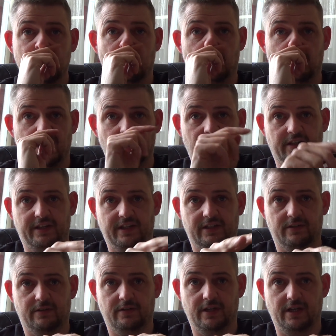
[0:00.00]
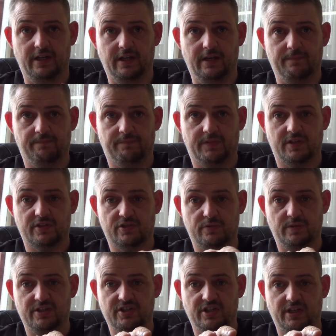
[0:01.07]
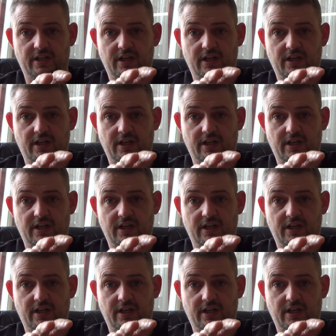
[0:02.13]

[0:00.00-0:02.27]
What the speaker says: While another stretching